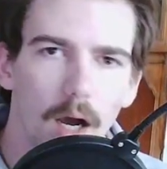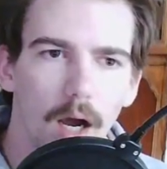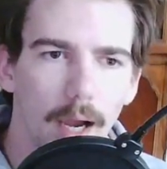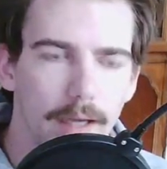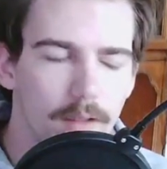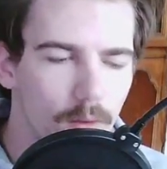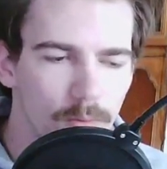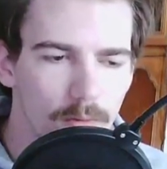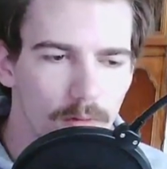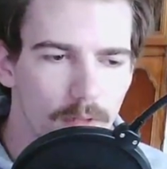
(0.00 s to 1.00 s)
I
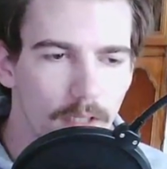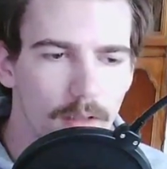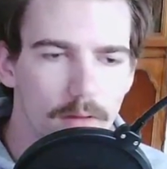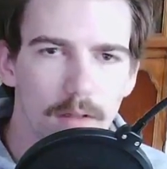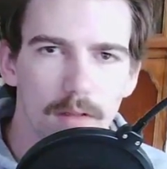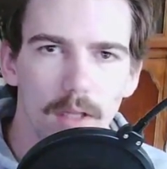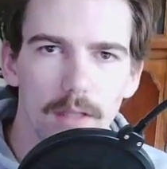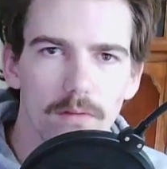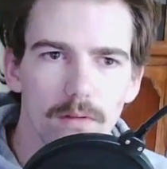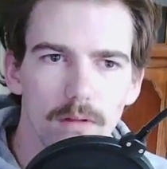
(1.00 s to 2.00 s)
don't think that
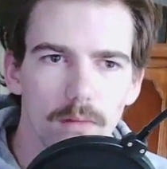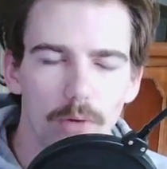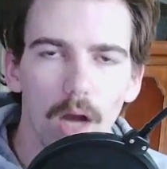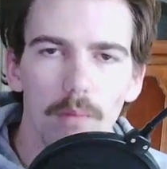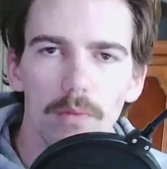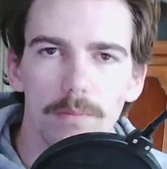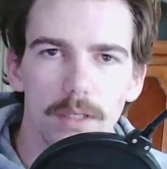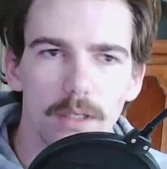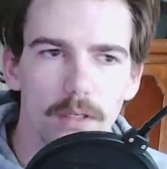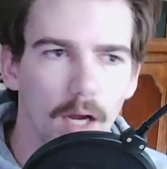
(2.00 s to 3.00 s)
that's the problem here.